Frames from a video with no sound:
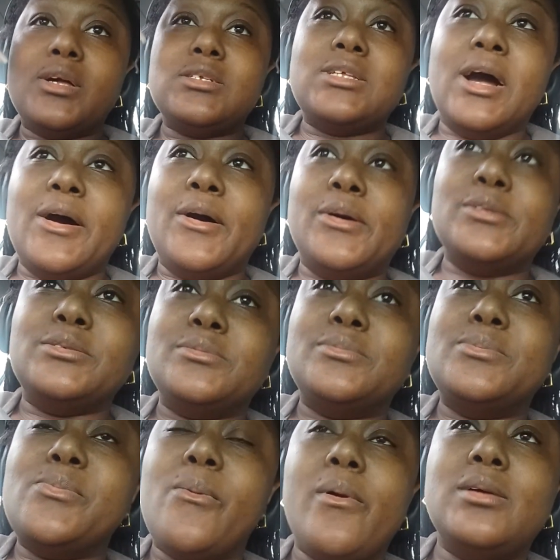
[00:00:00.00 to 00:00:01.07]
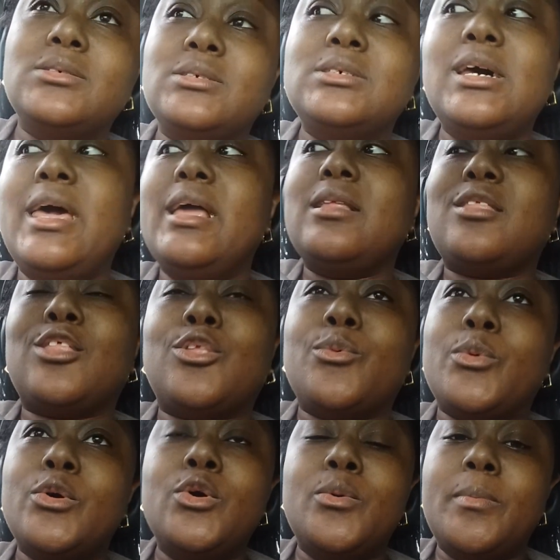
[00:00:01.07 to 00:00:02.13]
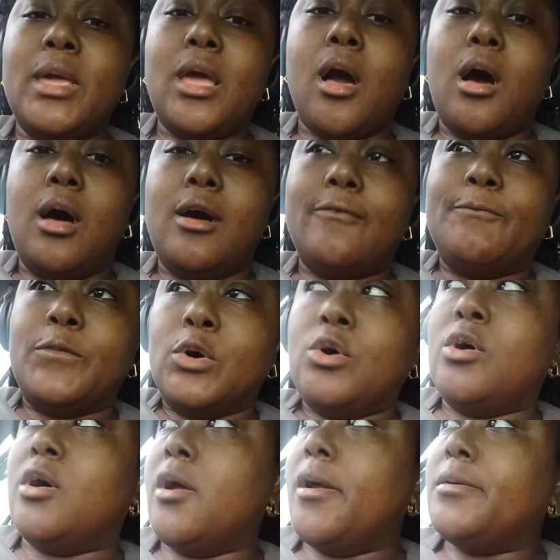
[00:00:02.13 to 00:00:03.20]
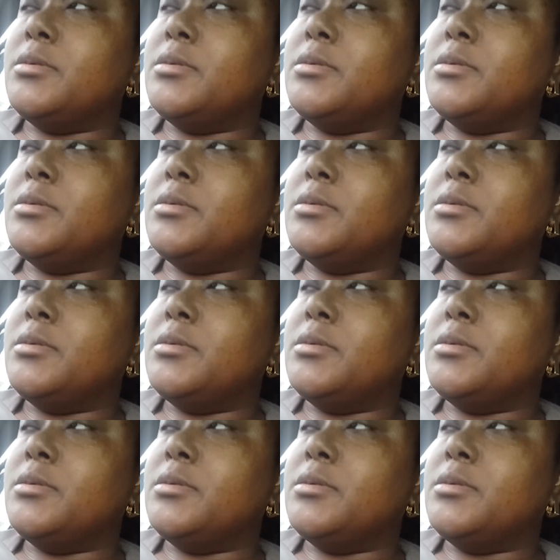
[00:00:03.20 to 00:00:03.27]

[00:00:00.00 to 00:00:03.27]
So it threw me off for,